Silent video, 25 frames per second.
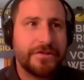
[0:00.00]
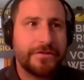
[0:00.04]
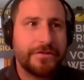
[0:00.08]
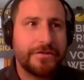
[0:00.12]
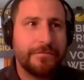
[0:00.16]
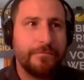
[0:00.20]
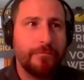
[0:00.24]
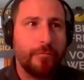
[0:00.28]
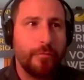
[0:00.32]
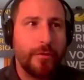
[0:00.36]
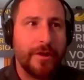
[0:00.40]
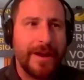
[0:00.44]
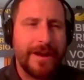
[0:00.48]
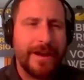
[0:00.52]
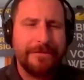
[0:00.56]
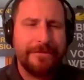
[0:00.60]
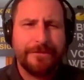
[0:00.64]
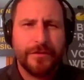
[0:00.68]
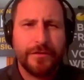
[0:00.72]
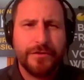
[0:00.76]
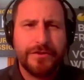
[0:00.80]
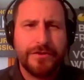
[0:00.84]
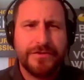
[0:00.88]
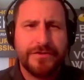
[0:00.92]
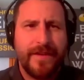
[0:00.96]
when I
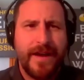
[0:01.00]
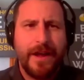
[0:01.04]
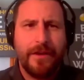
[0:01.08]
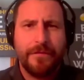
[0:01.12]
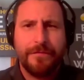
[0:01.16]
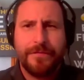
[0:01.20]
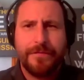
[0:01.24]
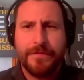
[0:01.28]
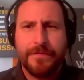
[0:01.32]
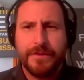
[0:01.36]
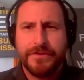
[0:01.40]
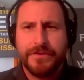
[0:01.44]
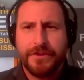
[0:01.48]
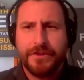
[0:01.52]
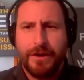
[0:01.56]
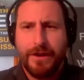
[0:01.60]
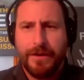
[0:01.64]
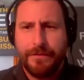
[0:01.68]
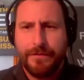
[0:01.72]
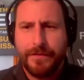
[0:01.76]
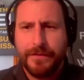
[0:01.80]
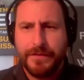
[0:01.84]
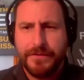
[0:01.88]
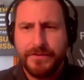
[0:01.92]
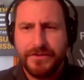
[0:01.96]
first filed for this
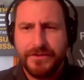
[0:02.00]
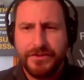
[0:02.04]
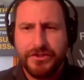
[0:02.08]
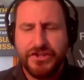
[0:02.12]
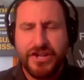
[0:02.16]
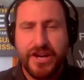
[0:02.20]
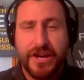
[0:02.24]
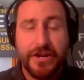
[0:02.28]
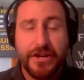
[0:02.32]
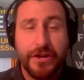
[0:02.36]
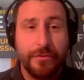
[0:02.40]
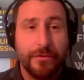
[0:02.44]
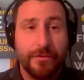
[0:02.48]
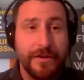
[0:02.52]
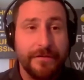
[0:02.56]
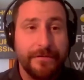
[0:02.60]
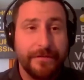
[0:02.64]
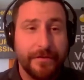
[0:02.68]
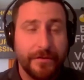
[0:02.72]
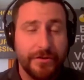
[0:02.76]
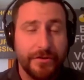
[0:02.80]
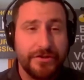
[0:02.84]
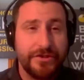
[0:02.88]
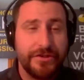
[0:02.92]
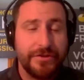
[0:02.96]
office, January
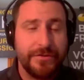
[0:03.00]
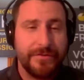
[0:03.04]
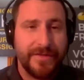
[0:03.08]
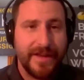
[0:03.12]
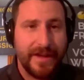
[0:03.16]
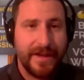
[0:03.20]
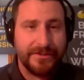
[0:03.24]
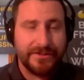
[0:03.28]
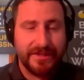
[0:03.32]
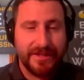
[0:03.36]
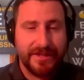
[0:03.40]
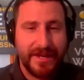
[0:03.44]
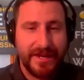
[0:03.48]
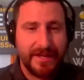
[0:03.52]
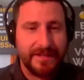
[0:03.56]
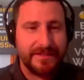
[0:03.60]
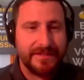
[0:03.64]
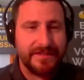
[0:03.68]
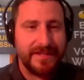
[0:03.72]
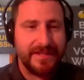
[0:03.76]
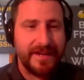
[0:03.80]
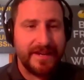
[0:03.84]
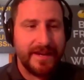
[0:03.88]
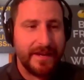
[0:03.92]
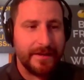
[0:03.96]
1st,
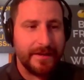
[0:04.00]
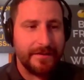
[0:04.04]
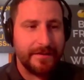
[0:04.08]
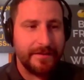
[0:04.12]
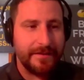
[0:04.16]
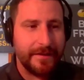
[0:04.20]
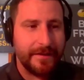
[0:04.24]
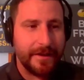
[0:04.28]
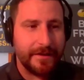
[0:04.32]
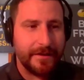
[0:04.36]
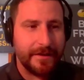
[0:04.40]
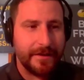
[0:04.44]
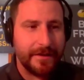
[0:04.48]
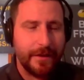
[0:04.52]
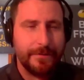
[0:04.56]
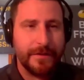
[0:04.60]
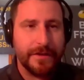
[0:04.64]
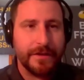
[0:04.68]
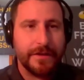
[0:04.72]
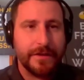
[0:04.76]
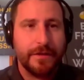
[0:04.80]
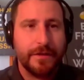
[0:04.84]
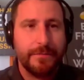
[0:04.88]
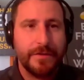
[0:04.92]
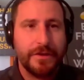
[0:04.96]
2018, the
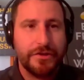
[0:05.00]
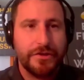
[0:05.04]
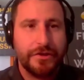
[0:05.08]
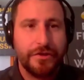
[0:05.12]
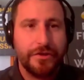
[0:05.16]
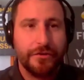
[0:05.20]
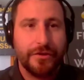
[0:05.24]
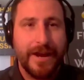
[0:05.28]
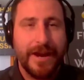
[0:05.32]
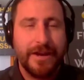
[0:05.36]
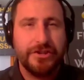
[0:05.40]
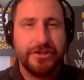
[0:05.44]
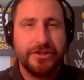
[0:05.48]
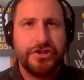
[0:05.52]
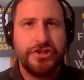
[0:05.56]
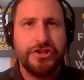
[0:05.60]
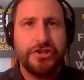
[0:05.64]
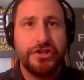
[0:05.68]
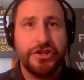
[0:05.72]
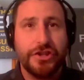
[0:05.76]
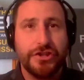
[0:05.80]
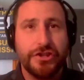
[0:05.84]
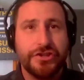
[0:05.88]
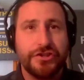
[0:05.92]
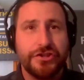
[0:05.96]
incumbent commissioner had
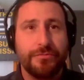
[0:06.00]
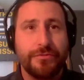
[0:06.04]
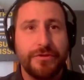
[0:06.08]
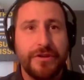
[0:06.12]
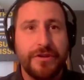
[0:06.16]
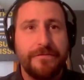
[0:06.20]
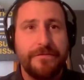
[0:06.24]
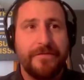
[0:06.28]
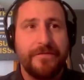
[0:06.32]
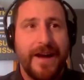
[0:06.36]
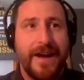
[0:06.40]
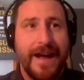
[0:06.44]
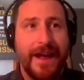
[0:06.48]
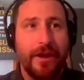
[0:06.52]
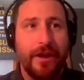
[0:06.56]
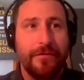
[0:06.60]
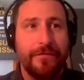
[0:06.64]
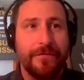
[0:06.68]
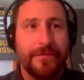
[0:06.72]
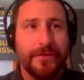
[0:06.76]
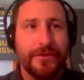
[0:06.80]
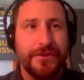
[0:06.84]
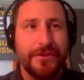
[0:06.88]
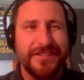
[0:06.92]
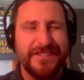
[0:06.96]
just refiled
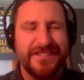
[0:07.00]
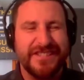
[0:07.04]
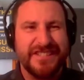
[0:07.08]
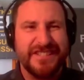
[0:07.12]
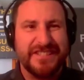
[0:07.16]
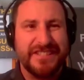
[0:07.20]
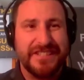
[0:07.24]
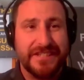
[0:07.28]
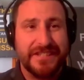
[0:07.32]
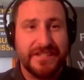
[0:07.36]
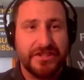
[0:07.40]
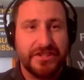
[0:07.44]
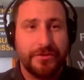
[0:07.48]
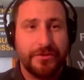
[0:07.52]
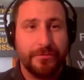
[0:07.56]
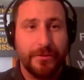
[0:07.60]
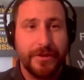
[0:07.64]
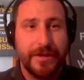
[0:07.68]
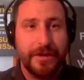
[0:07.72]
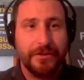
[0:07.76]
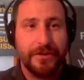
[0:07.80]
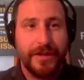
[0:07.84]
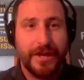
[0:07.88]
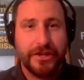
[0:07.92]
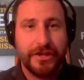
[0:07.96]
for his sixth
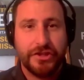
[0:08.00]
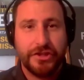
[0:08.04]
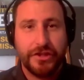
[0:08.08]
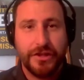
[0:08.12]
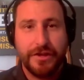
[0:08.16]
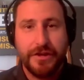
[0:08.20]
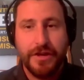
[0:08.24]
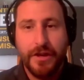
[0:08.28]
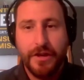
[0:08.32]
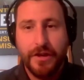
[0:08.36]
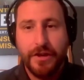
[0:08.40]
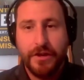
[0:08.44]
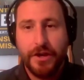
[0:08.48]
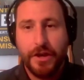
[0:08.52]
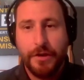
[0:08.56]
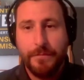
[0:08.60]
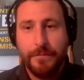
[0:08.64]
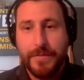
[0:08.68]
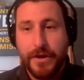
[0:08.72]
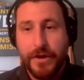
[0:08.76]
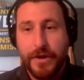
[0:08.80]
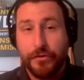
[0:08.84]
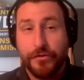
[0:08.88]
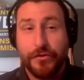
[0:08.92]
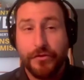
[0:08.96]
reelection, a
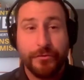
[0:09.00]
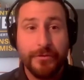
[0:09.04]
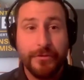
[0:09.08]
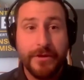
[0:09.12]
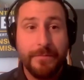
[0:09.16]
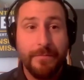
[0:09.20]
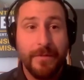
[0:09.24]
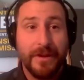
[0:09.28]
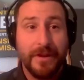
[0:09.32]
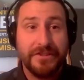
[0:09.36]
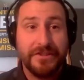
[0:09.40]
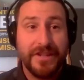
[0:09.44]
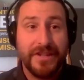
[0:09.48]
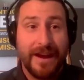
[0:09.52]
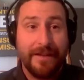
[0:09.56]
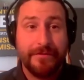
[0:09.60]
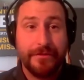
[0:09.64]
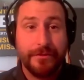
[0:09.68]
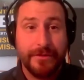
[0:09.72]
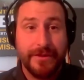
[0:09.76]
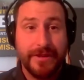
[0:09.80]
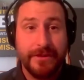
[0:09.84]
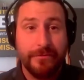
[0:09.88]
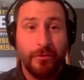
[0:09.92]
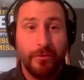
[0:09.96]
mere 3 months
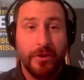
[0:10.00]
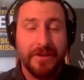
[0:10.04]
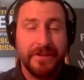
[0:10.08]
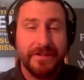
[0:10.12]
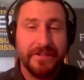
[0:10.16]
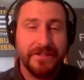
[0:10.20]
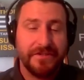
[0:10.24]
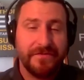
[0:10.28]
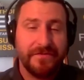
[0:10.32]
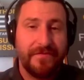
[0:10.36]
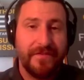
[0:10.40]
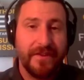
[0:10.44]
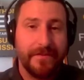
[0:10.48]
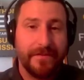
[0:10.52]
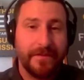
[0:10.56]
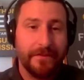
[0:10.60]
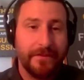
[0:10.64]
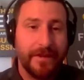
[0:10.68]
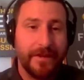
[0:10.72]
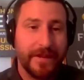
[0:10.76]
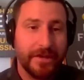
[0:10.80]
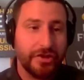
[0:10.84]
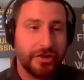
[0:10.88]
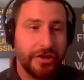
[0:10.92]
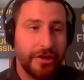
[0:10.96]
after he won his fifth
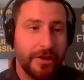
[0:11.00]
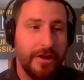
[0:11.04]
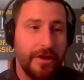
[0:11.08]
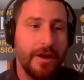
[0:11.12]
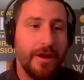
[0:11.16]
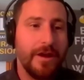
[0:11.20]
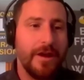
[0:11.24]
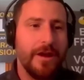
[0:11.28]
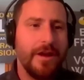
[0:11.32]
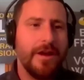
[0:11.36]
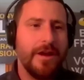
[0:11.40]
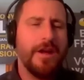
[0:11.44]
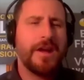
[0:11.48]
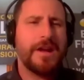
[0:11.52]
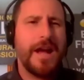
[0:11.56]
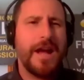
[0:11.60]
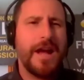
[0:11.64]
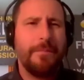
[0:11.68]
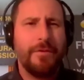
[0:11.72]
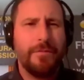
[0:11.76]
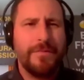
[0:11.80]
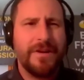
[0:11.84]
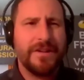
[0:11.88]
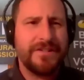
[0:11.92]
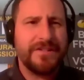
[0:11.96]
election. A
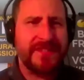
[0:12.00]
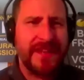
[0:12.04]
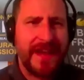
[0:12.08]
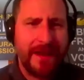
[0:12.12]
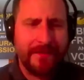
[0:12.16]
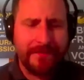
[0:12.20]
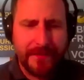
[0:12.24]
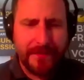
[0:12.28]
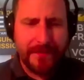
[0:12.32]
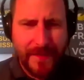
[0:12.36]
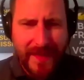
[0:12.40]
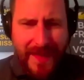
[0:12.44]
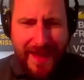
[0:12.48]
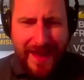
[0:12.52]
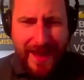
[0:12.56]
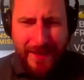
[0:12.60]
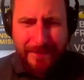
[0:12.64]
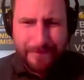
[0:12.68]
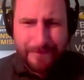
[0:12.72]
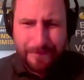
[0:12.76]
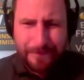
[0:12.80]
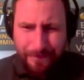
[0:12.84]
couple months after that,